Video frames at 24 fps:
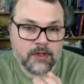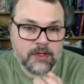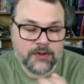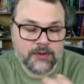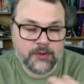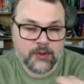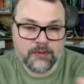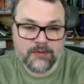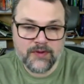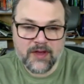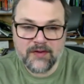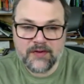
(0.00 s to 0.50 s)

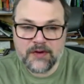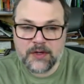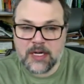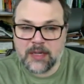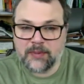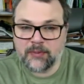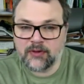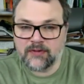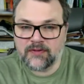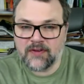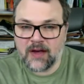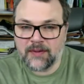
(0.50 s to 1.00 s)
So if you have a
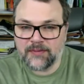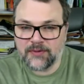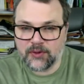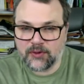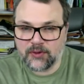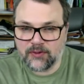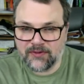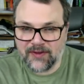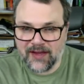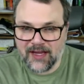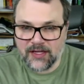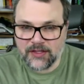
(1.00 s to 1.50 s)
number of
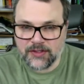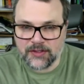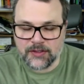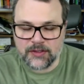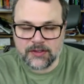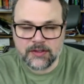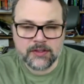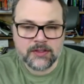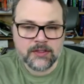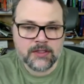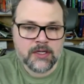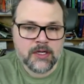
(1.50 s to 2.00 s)

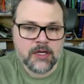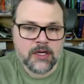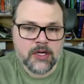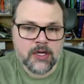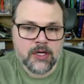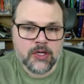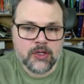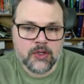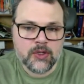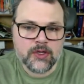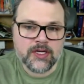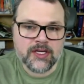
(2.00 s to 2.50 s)
observations,
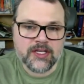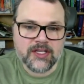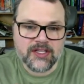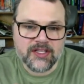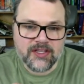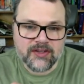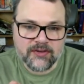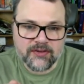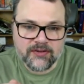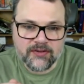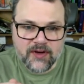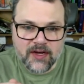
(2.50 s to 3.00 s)
you can
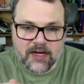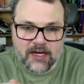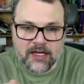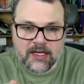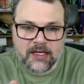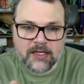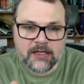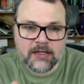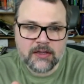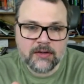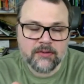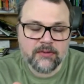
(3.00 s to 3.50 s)

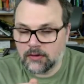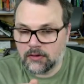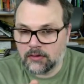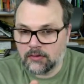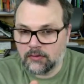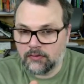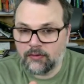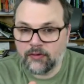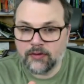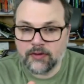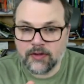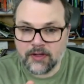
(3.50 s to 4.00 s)
define
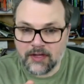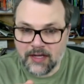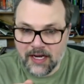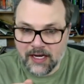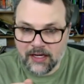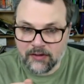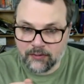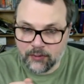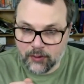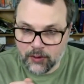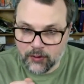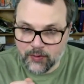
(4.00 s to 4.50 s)
for the line
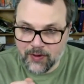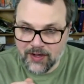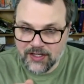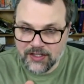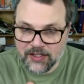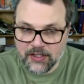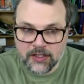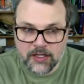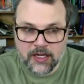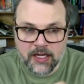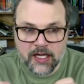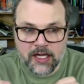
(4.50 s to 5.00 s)
of
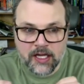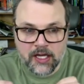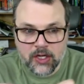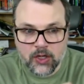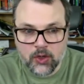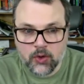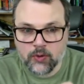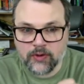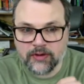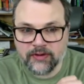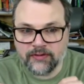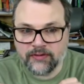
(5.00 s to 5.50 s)
regression a
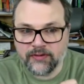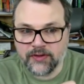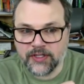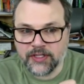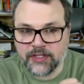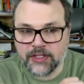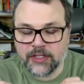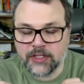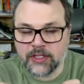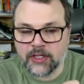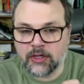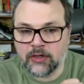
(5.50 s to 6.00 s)

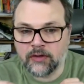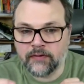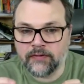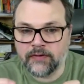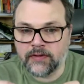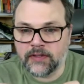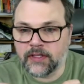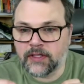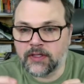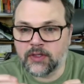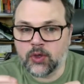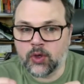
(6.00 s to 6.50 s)
coefficient of
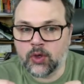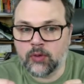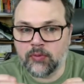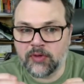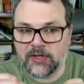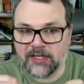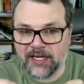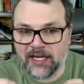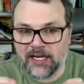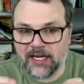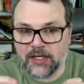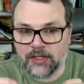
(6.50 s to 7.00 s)

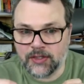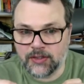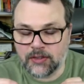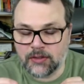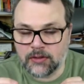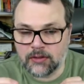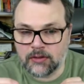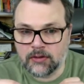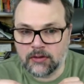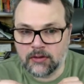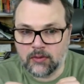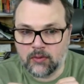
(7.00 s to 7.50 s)
determination.
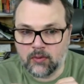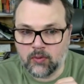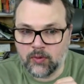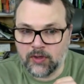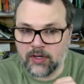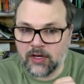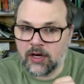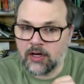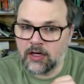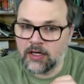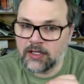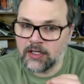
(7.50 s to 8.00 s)
We
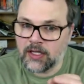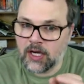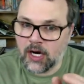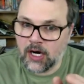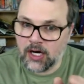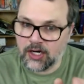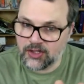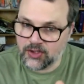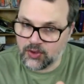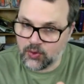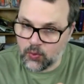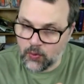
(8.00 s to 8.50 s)
call it
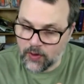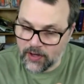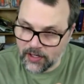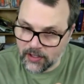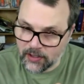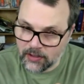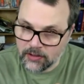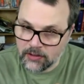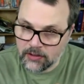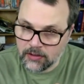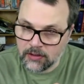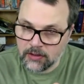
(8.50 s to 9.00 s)

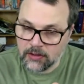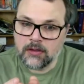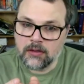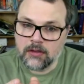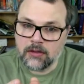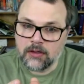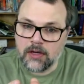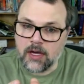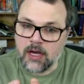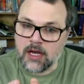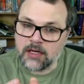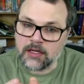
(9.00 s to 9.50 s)
R-squared,
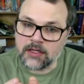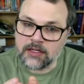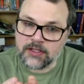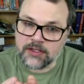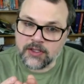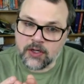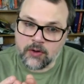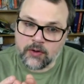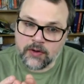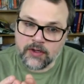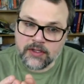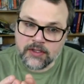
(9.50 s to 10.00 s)
and it is
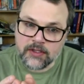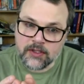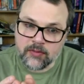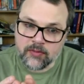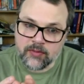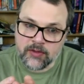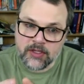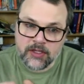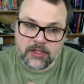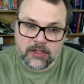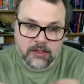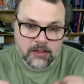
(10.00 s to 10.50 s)
going to
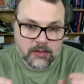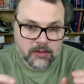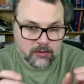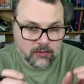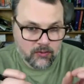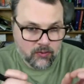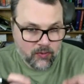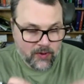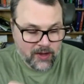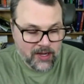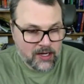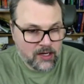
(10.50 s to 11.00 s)
be
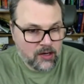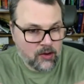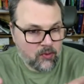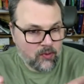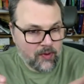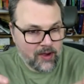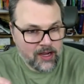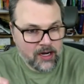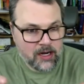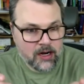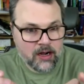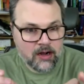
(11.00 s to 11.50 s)
read
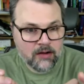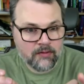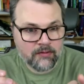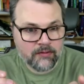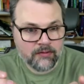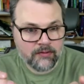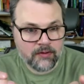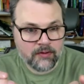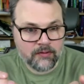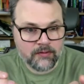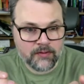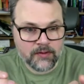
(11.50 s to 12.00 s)
right
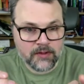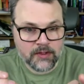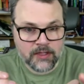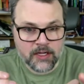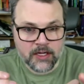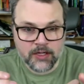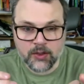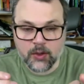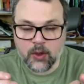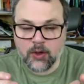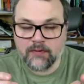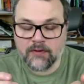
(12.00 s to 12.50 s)
off of the
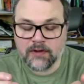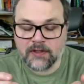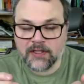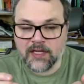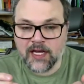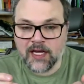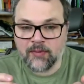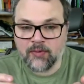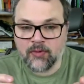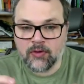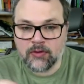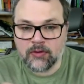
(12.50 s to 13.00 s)
ANOVA
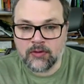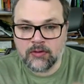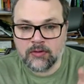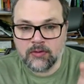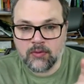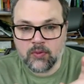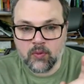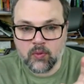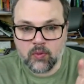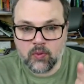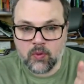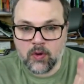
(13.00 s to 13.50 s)
table,
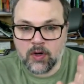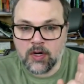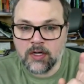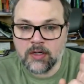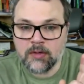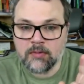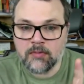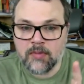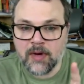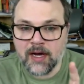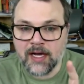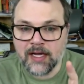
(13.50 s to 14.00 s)

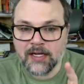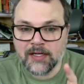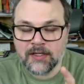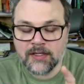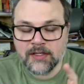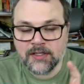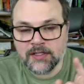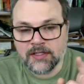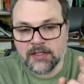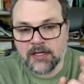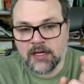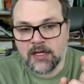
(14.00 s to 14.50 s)
1
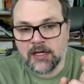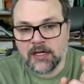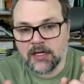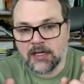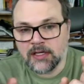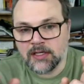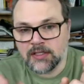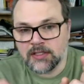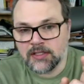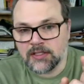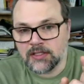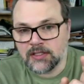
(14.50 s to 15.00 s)
minus
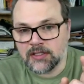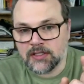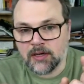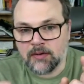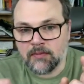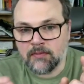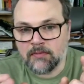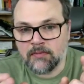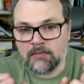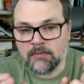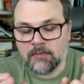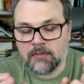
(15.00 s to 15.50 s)

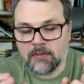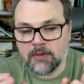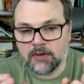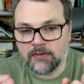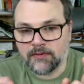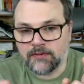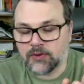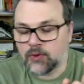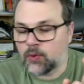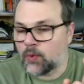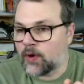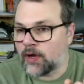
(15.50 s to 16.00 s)
sum of
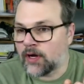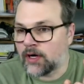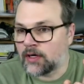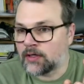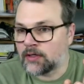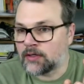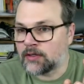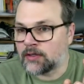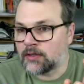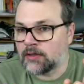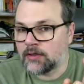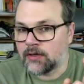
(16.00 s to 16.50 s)
square
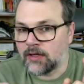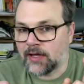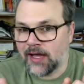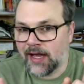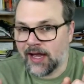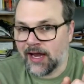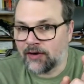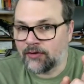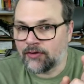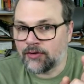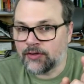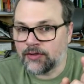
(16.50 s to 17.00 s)

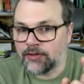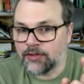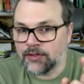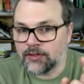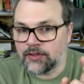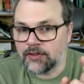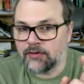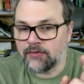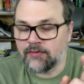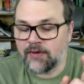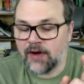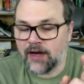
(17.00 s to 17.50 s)
errors
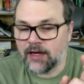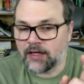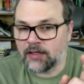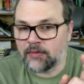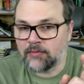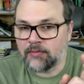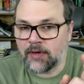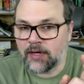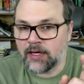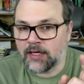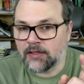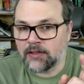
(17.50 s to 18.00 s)
divided
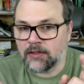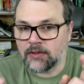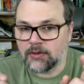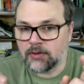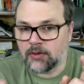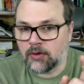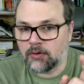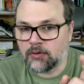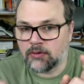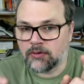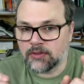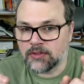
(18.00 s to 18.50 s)
by the
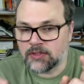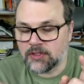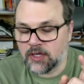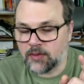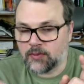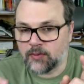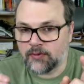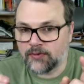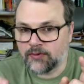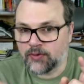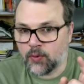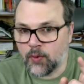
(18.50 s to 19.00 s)
total sum
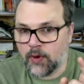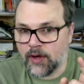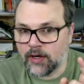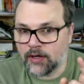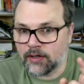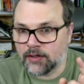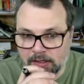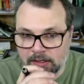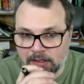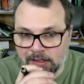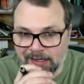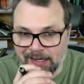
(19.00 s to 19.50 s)
of square.
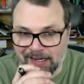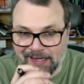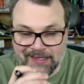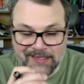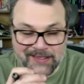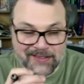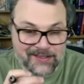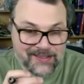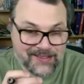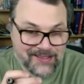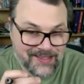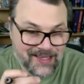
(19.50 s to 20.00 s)
And
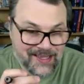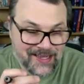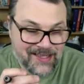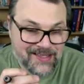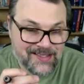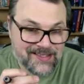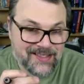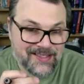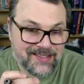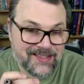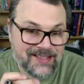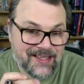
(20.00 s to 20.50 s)
in a
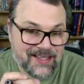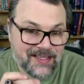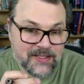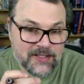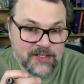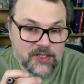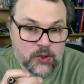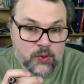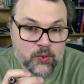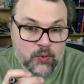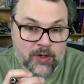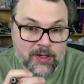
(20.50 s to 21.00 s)
sense, it tells
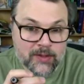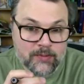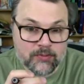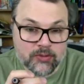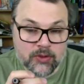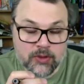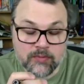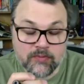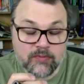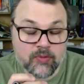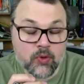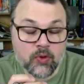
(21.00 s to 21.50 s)
you what
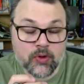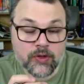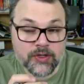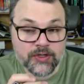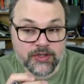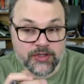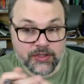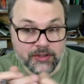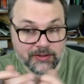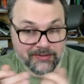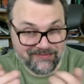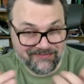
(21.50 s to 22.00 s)

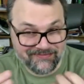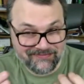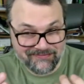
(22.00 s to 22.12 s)
proportion